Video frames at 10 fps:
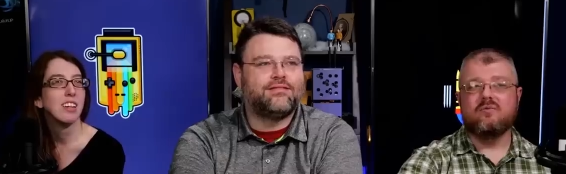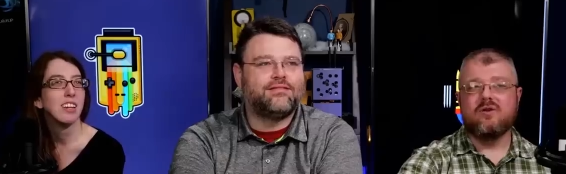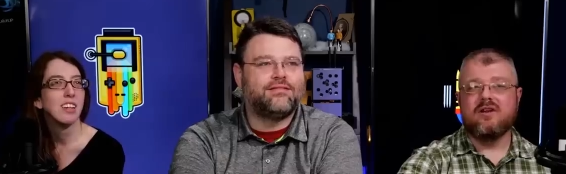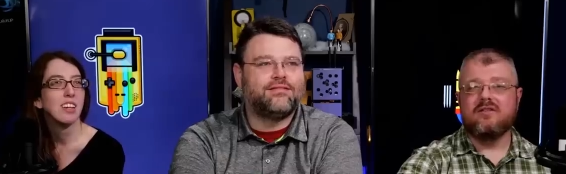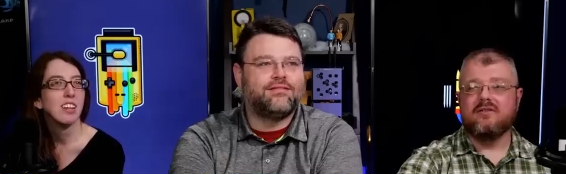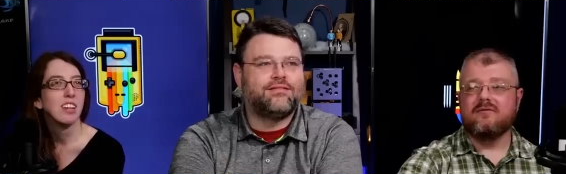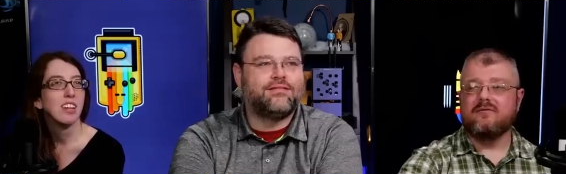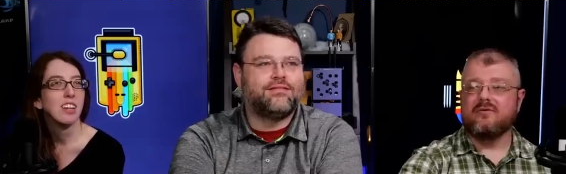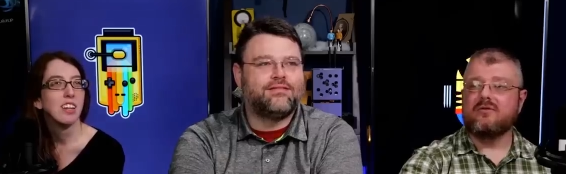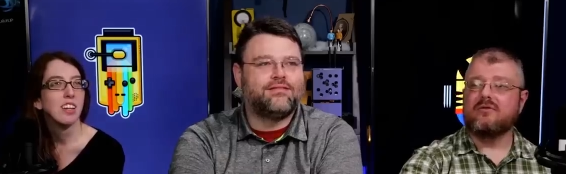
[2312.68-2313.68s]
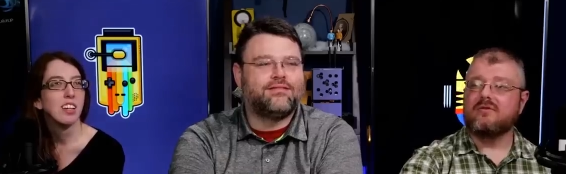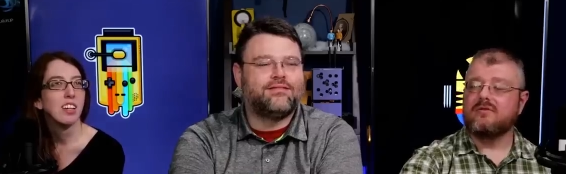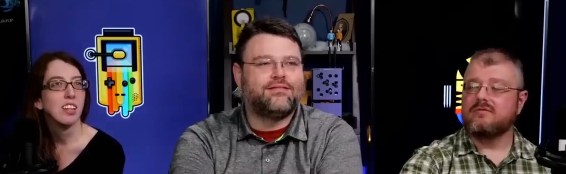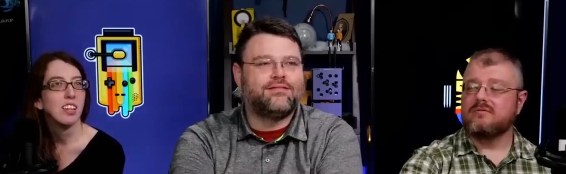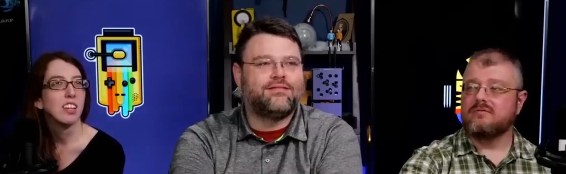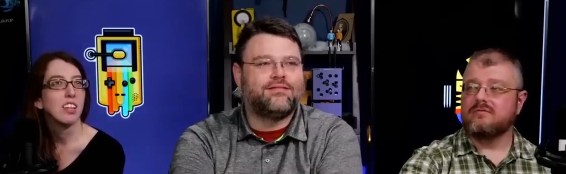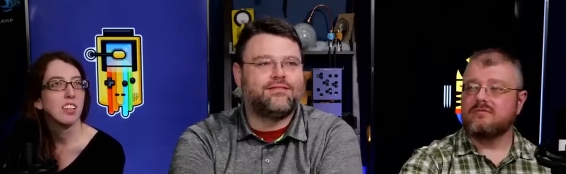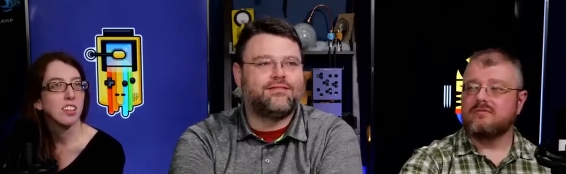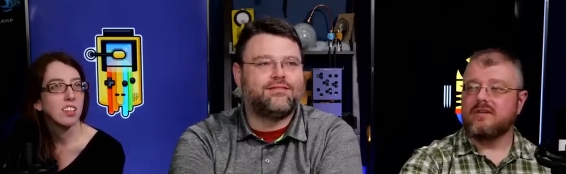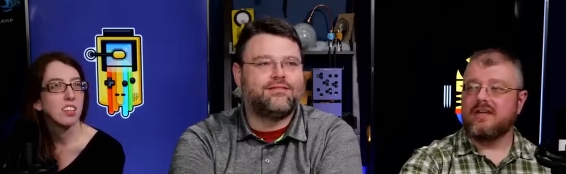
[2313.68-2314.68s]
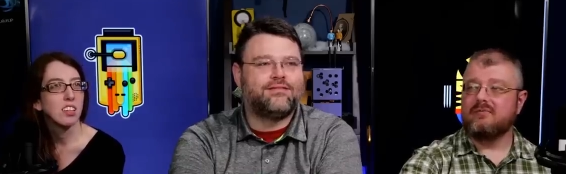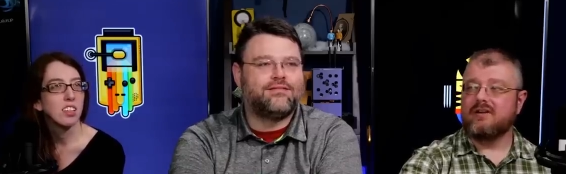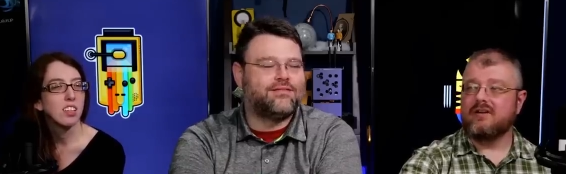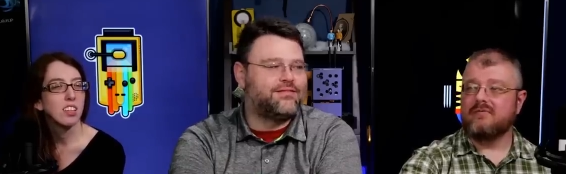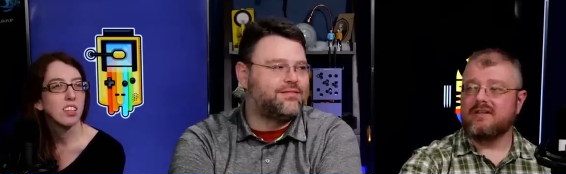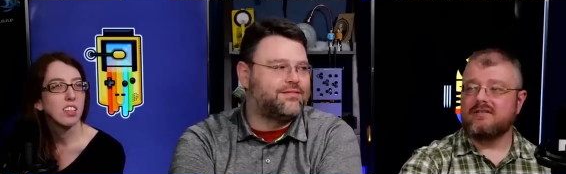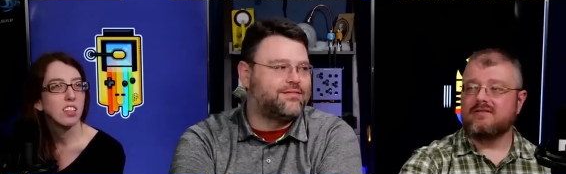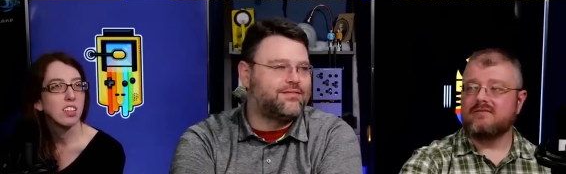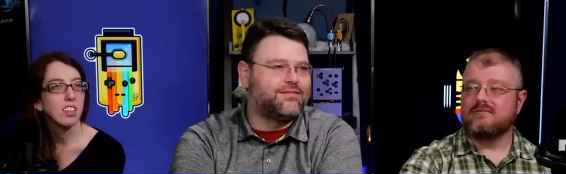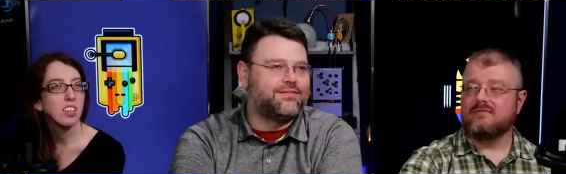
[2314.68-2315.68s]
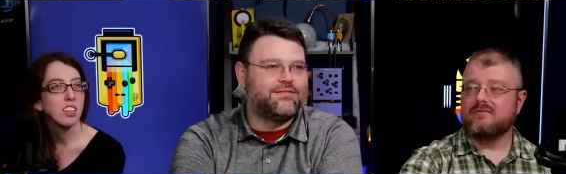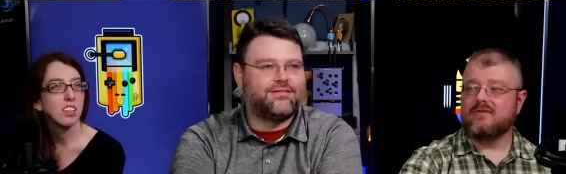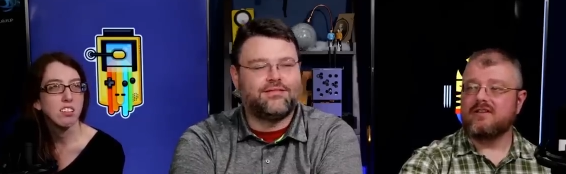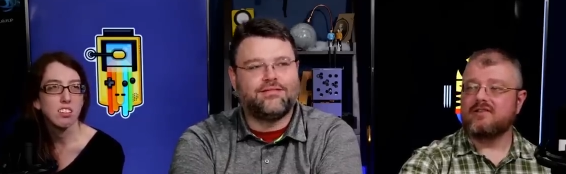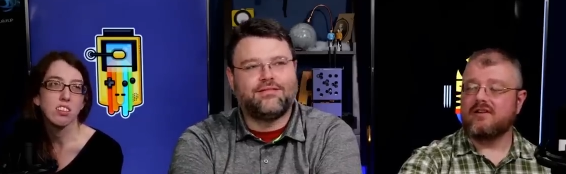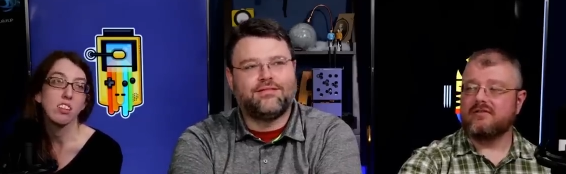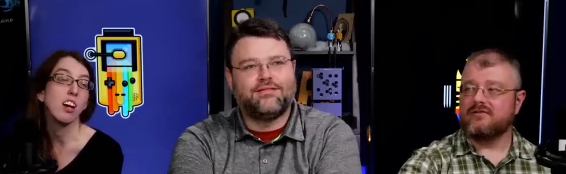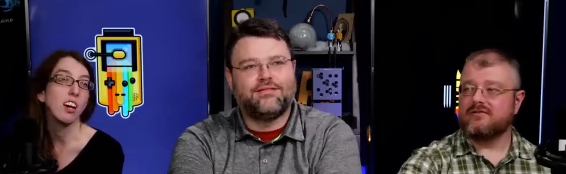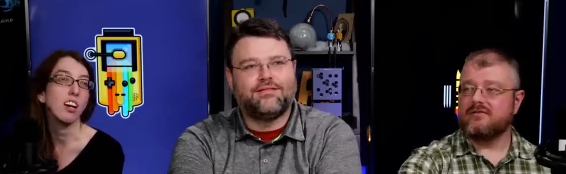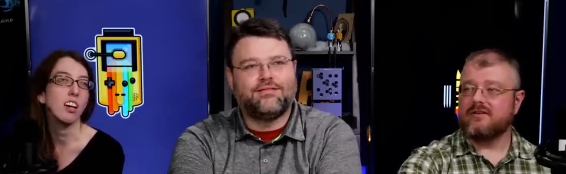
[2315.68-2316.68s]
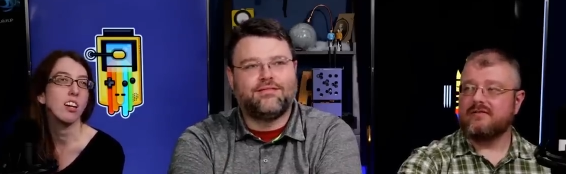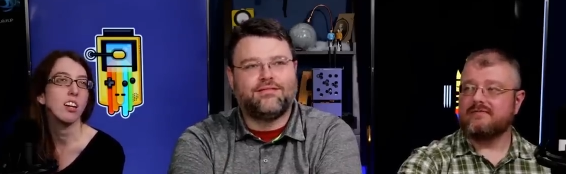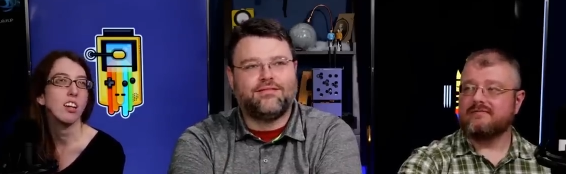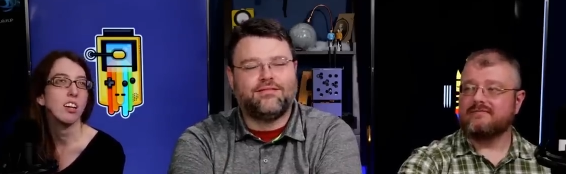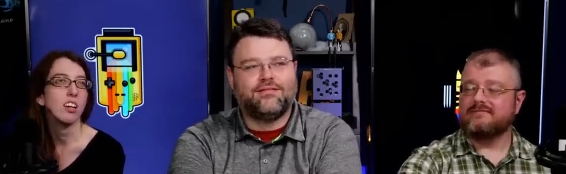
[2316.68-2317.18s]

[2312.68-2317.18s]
Speaker 1: could run the full gambit of these flesh colors, yeah. right?